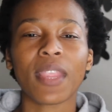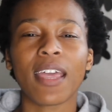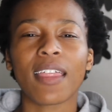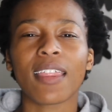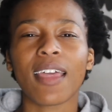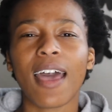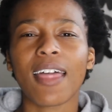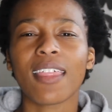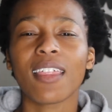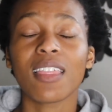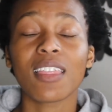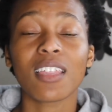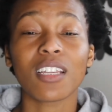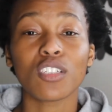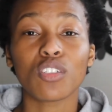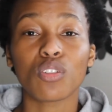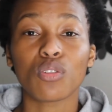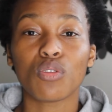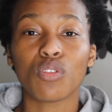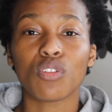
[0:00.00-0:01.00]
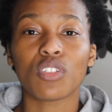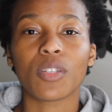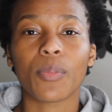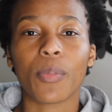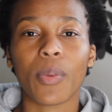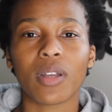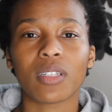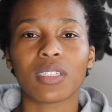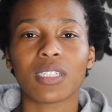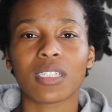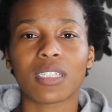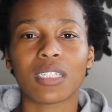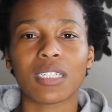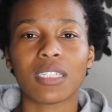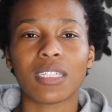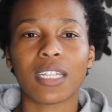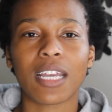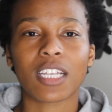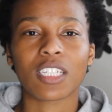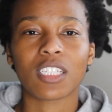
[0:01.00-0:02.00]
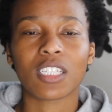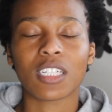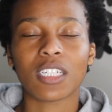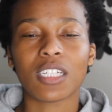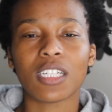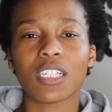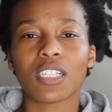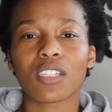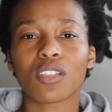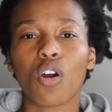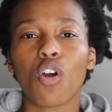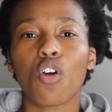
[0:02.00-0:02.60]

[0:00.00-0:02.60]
The other thing to note about this deduction is,